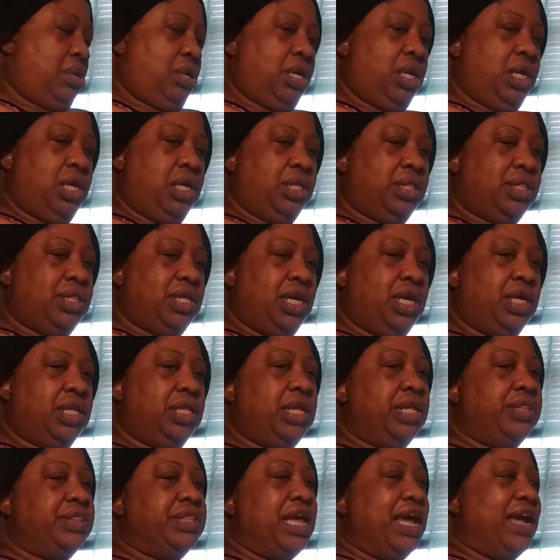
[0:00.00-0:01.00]
anything
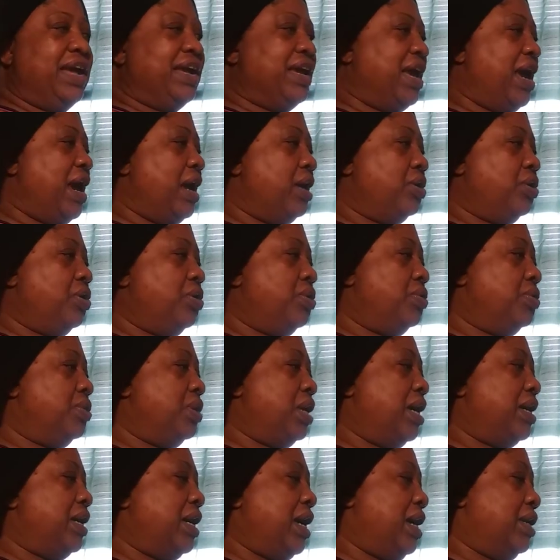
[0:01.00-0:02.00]
that that got on,
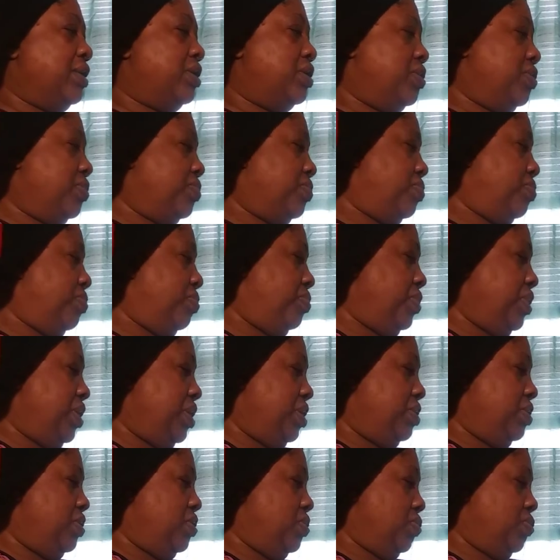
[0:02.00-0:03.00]
I got to
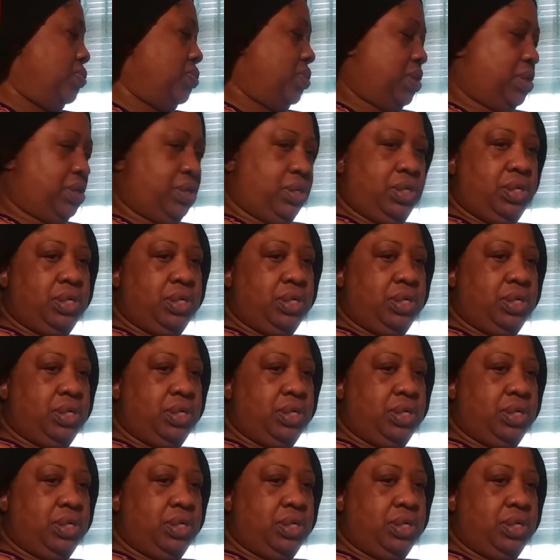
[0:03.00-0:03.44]
redo it.